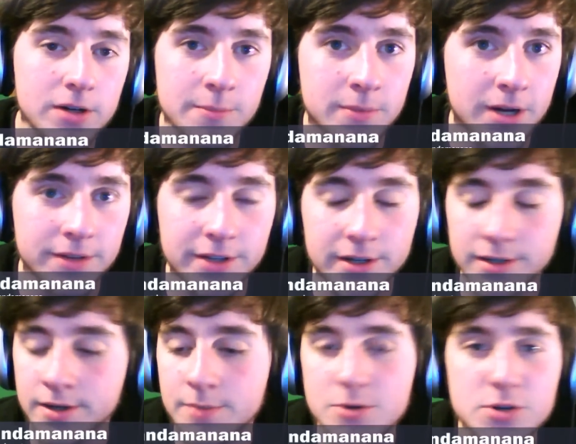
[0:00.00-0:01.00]
I'm on there.
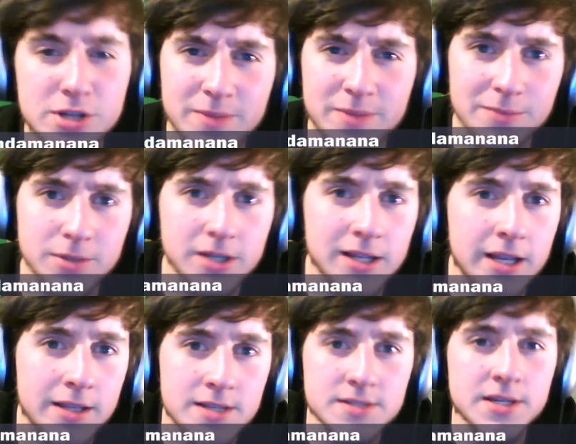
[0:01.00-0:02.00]
I'm usually playing
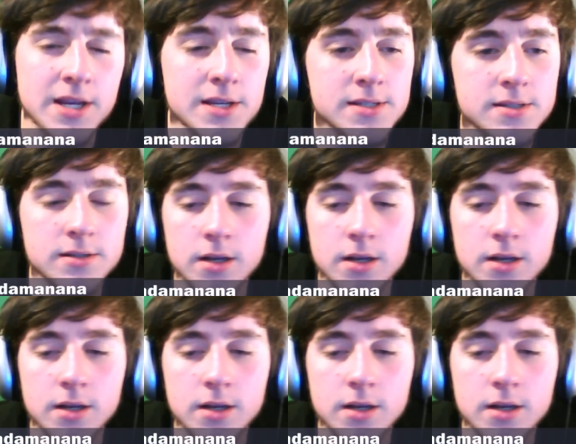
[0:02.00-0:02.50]
Bloodline these days.